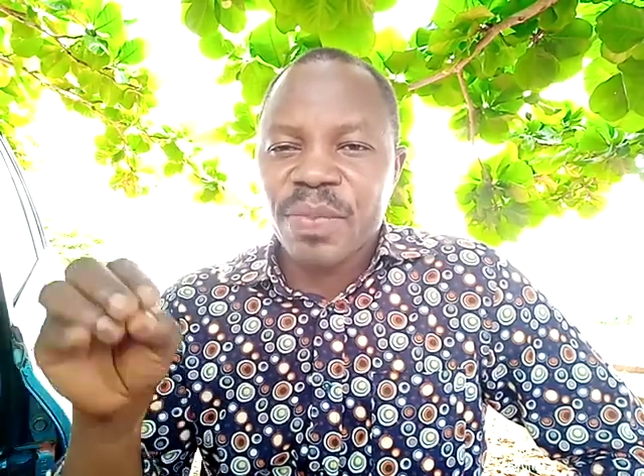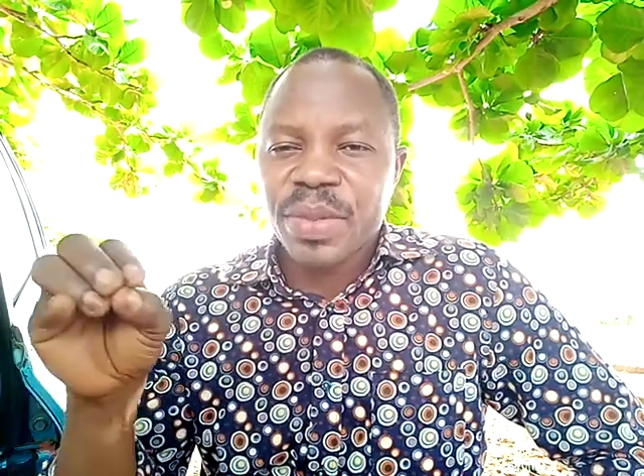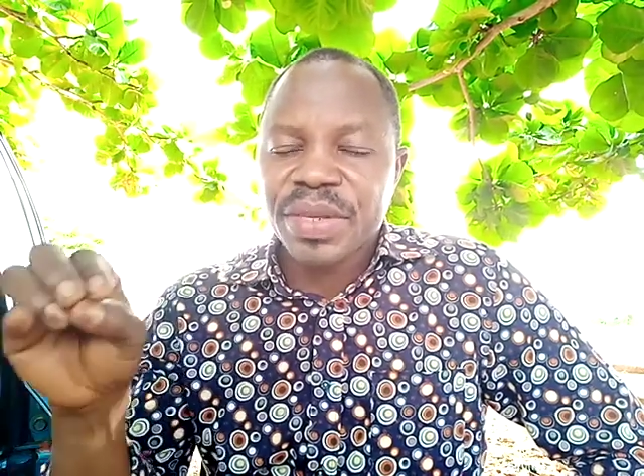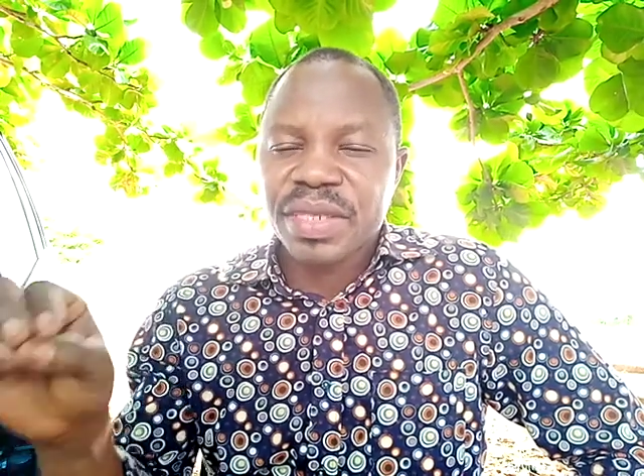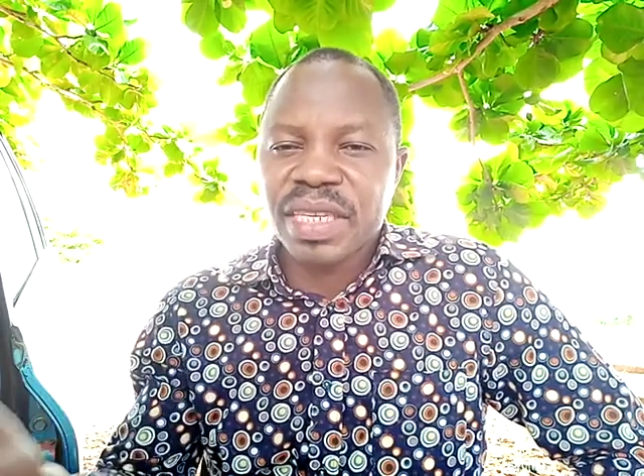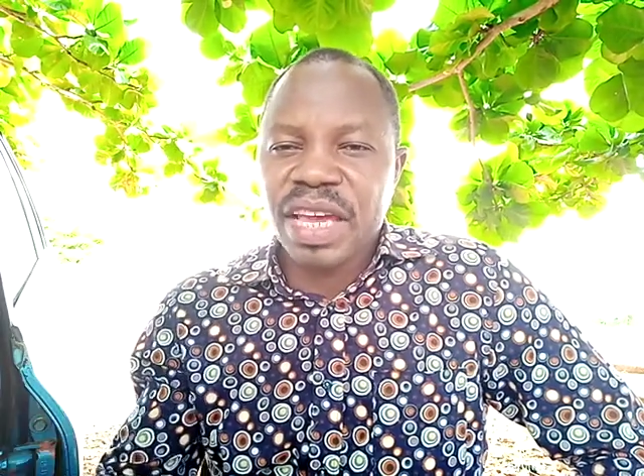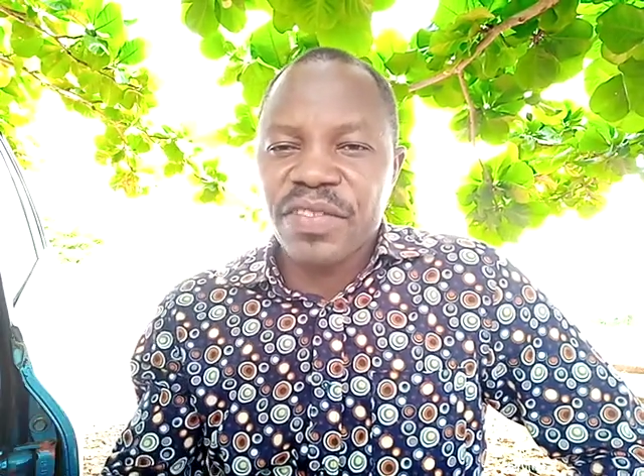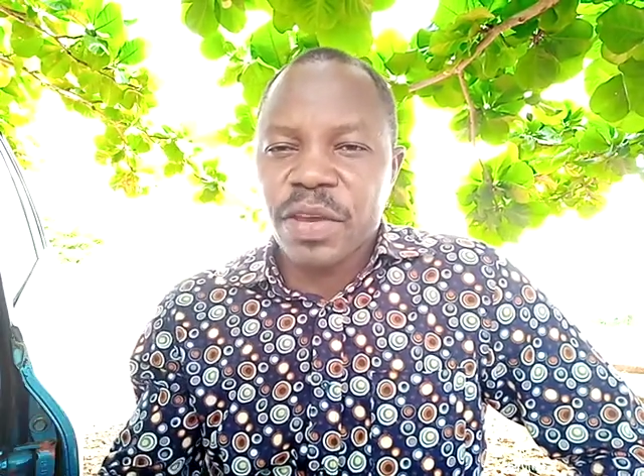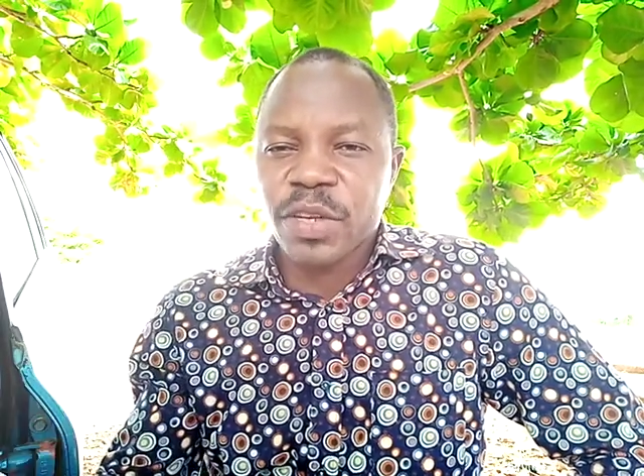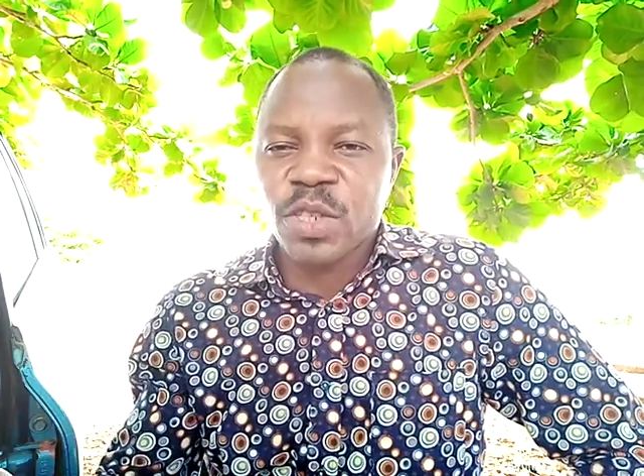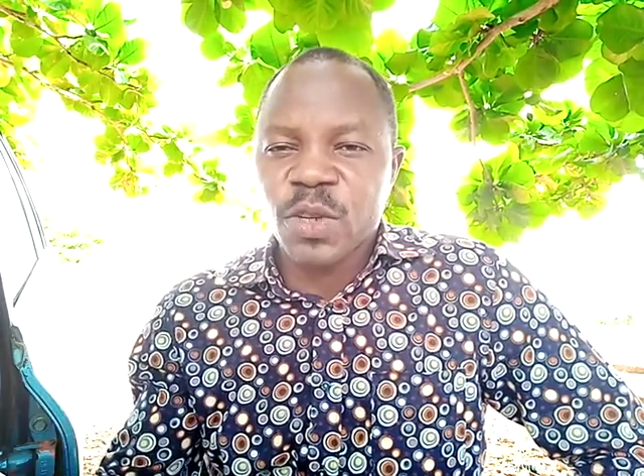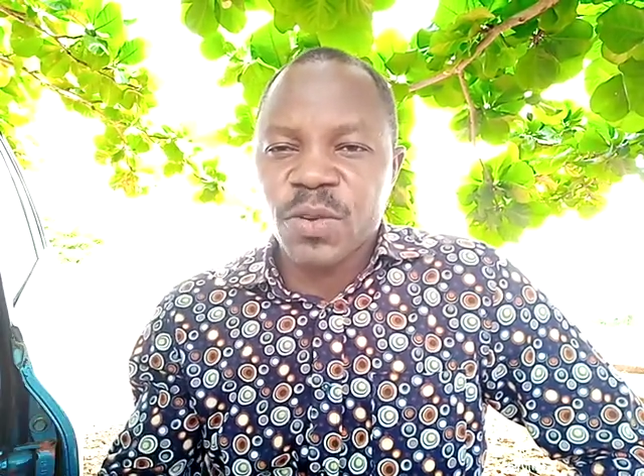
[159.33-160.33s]
save
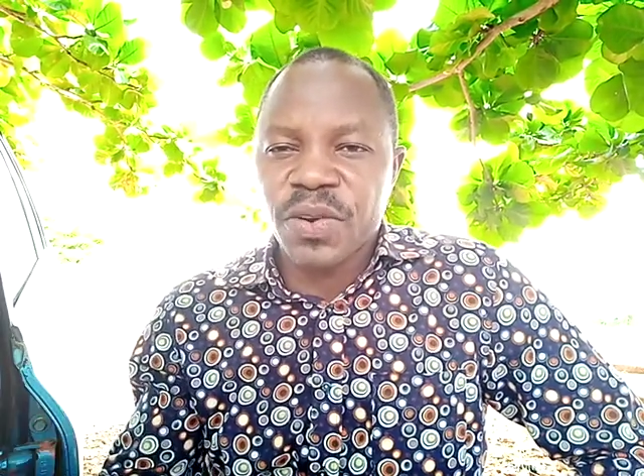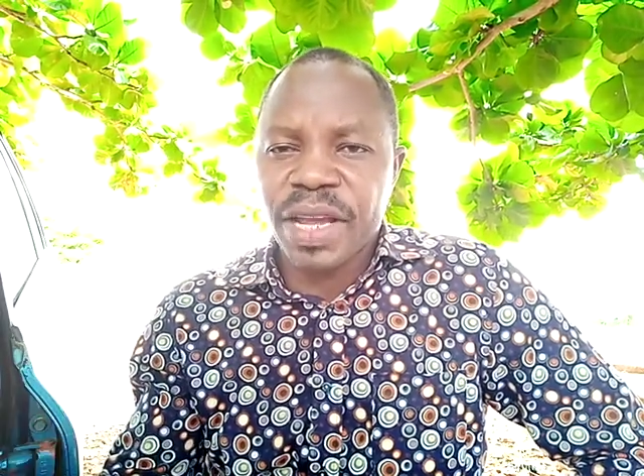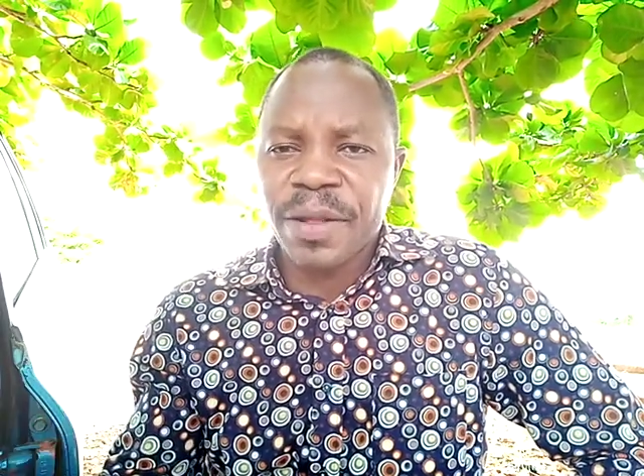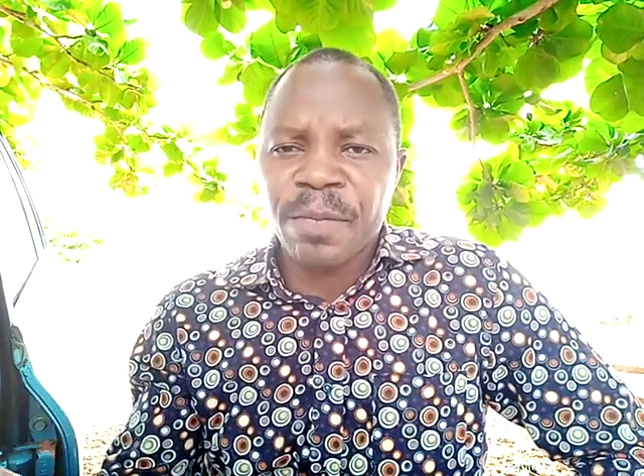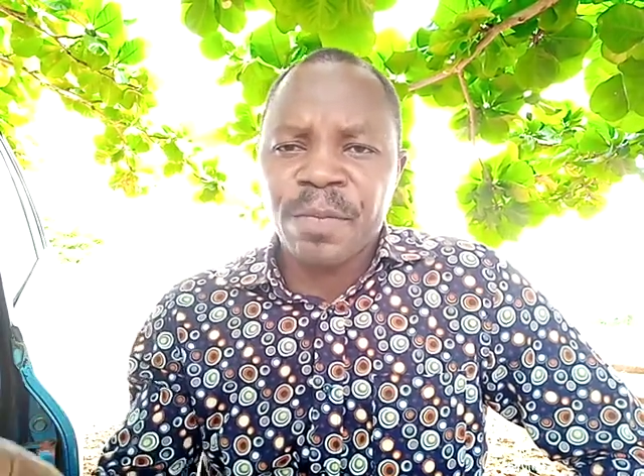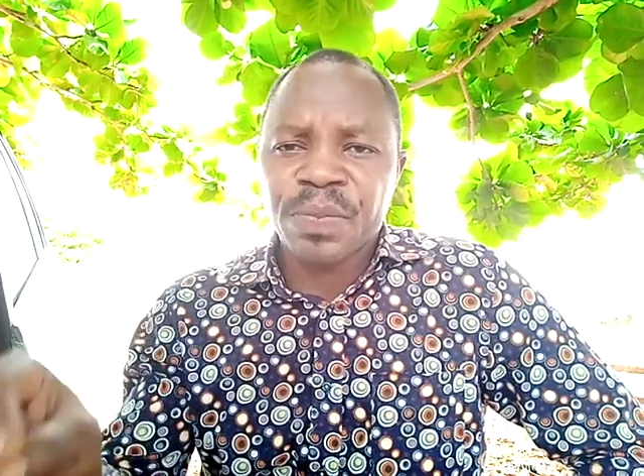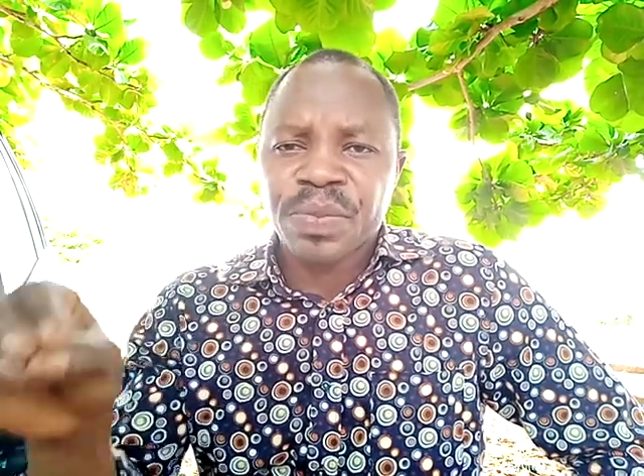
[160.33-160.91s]
your children,